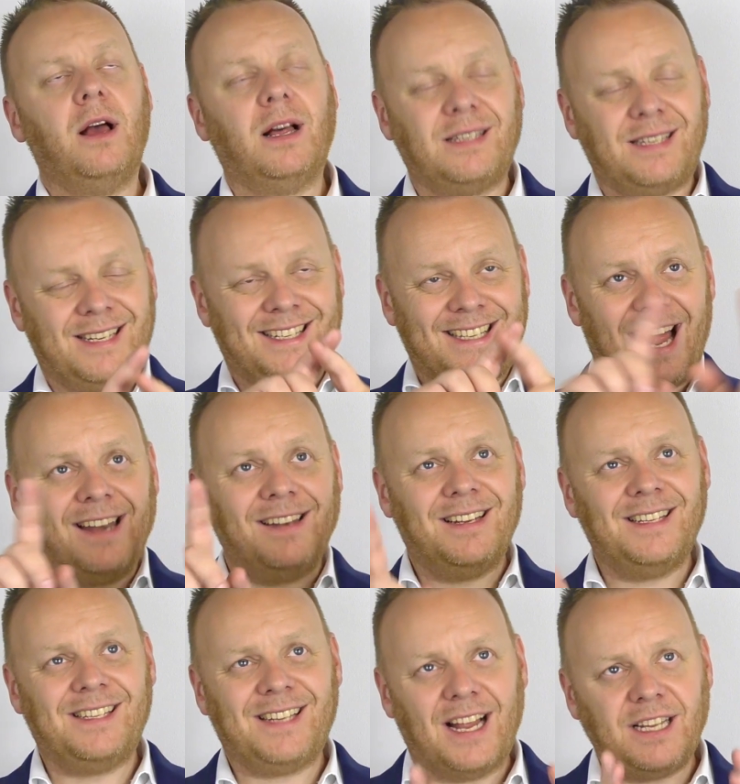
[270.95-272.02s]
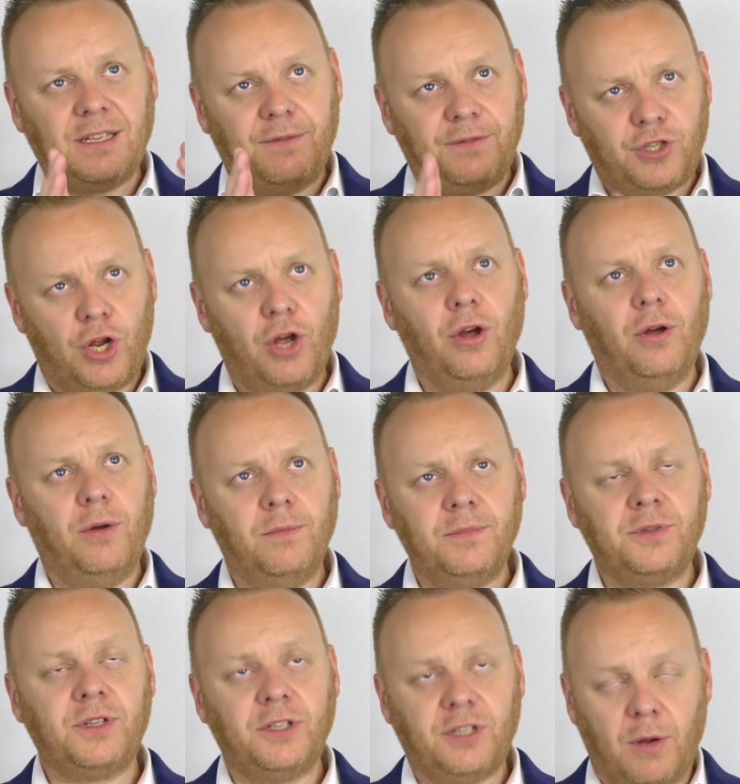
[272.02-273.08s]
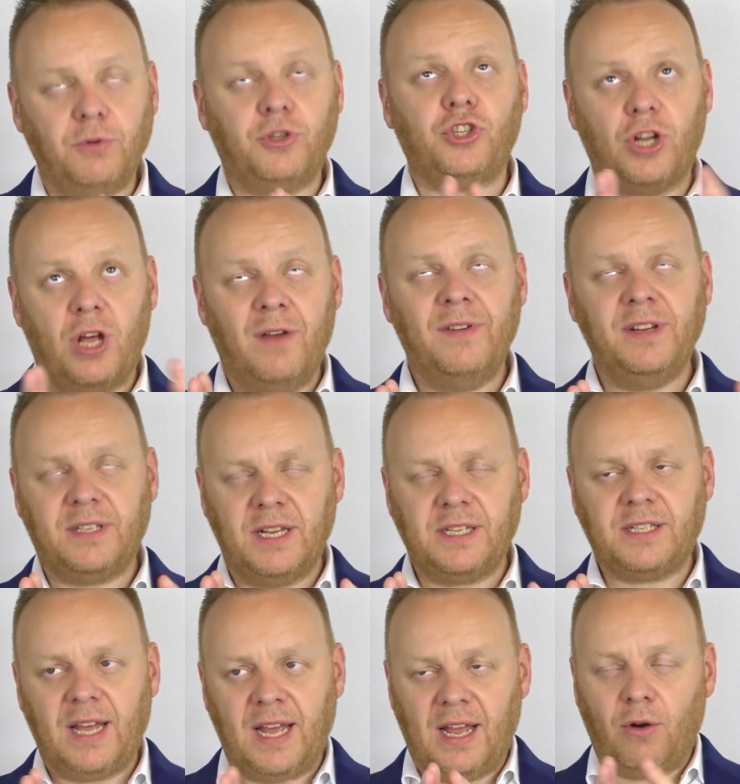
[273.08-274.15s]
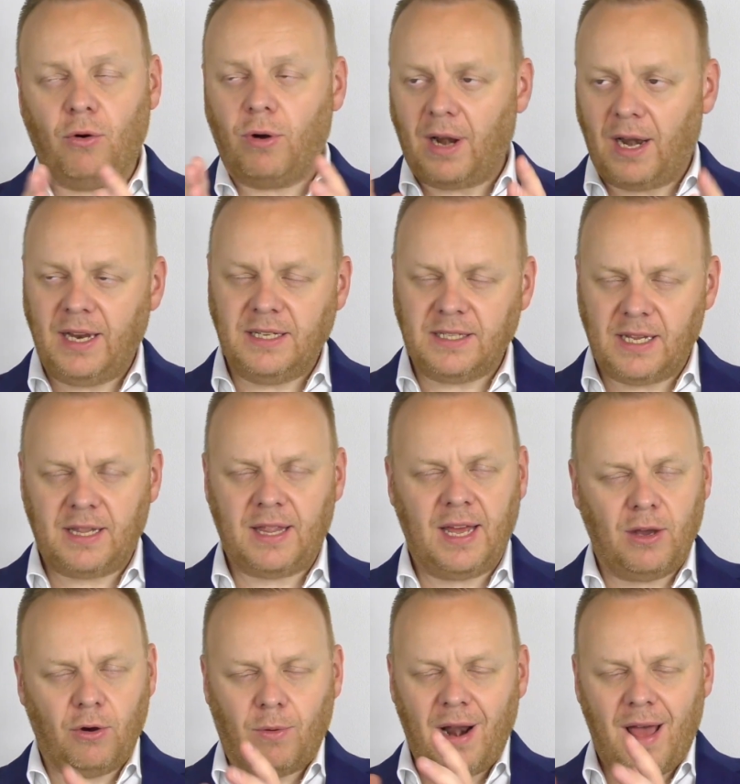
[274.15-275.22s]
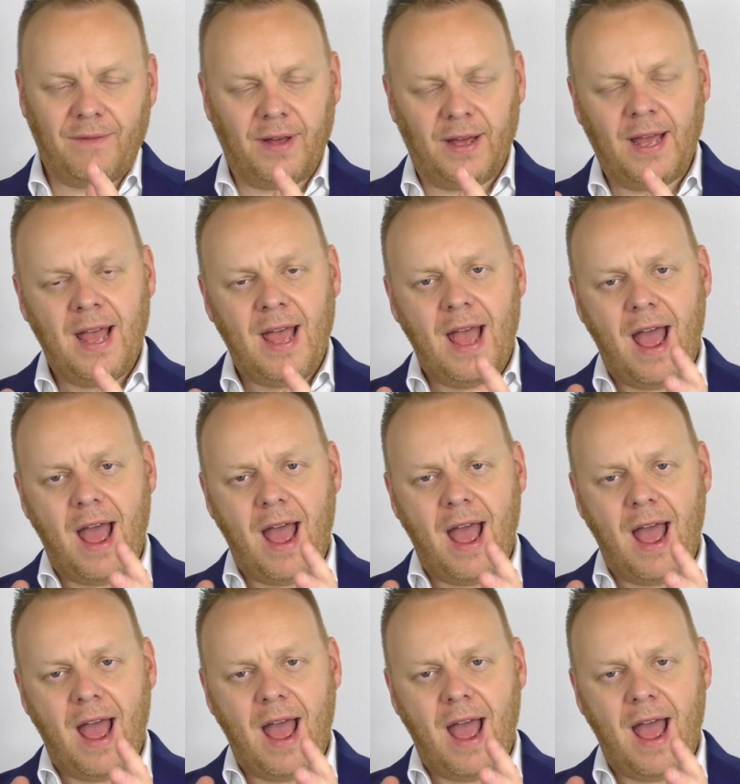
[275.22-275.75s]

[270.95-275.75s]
a standard set of terms, so service this thing or cleans the thing or whatever,